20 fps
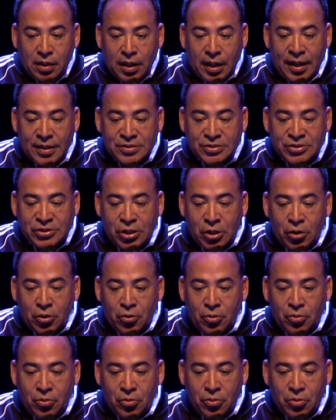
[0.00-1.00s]
And
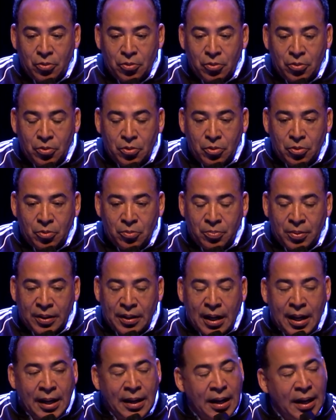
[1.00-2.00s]
so,
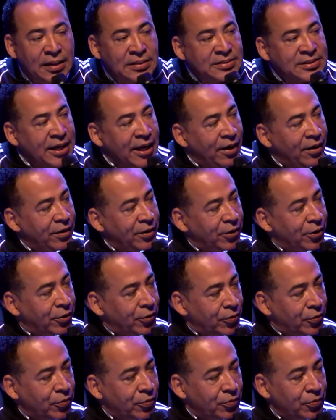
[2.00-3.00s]
but I, I tell
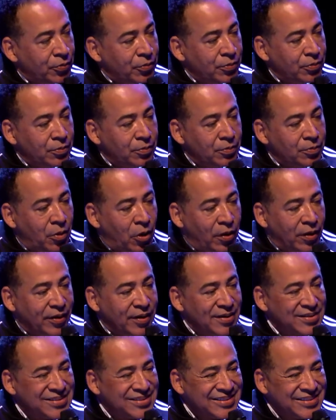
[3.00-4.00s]
you,
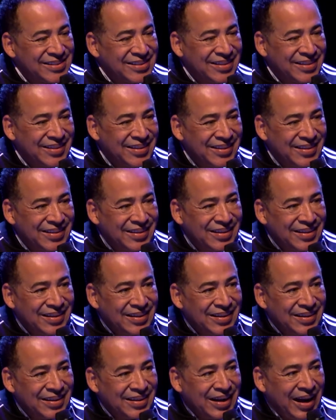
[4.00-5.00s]
Marcus,
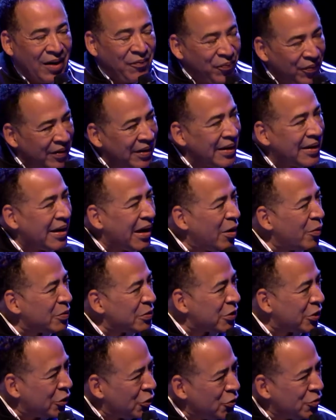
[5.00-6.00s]
I felt like I
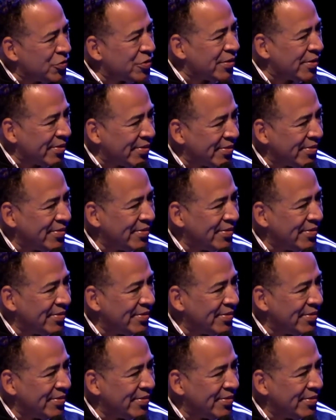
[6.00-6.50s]
was losing